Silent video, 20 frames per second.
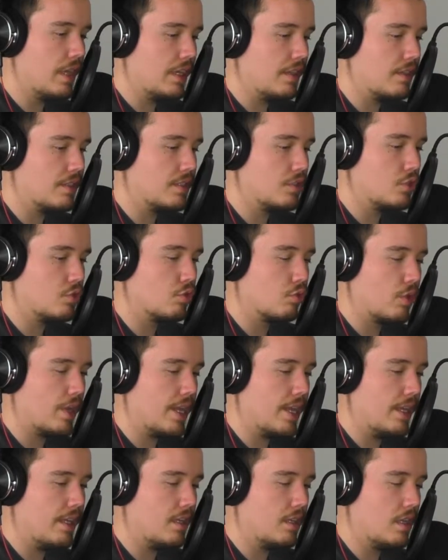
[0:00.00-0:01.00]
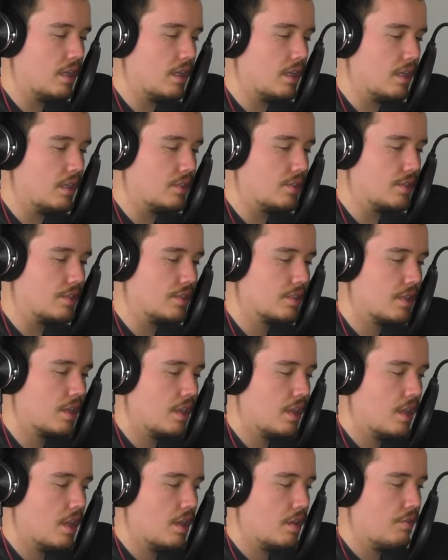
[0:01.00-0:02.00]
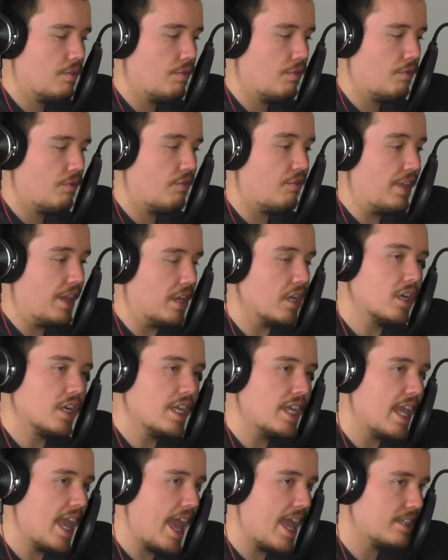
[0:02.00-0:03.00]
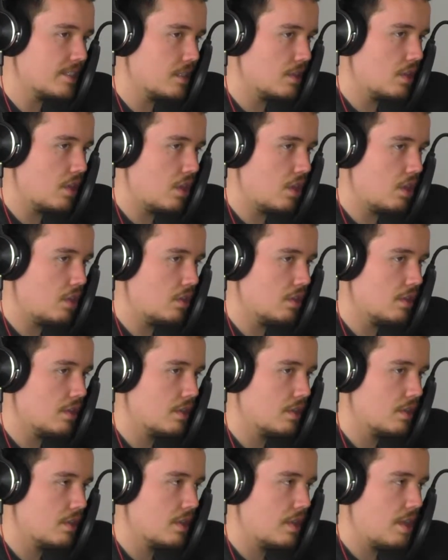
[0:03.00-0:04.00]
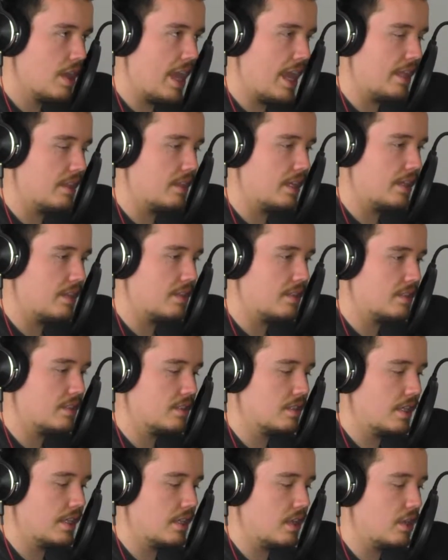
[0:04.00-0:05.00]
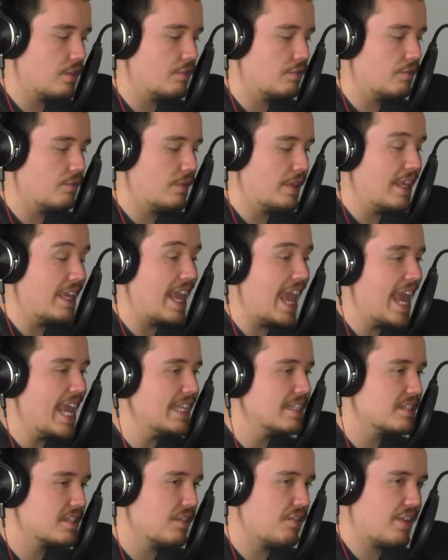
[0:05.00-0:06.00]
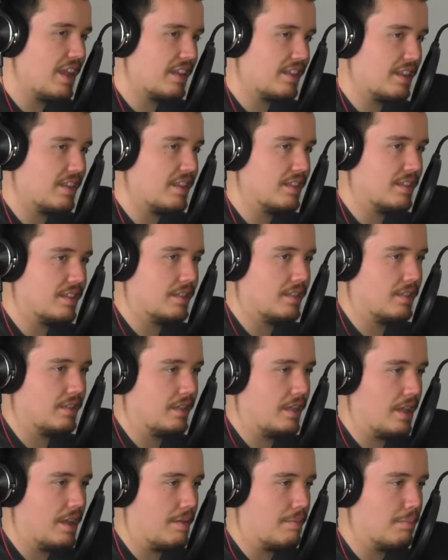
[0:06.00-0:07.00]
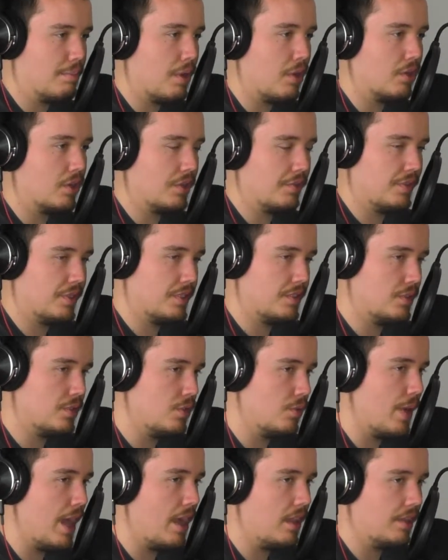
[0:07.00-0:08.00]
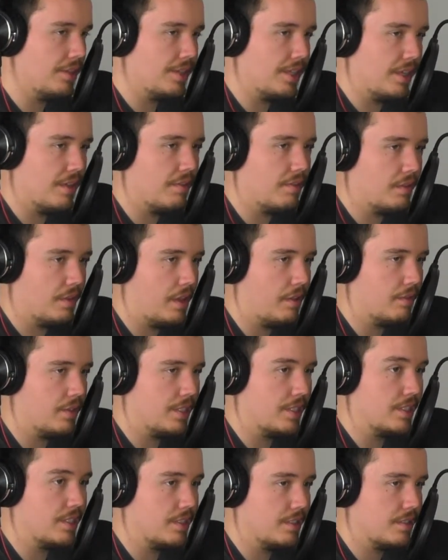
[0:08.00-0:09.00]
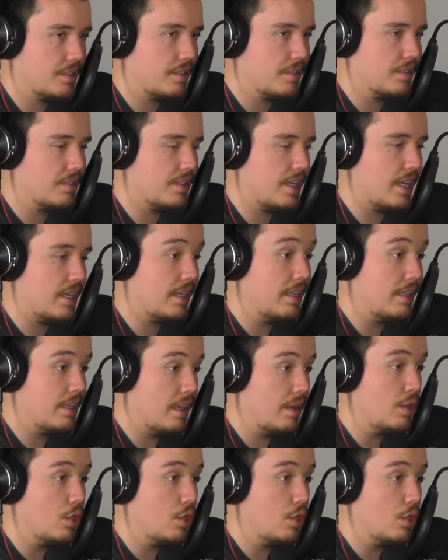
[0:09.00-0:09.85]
this great just fear he has in the Hulk. And like this, like he hates the fact that this is a part of his duality of his existence, that he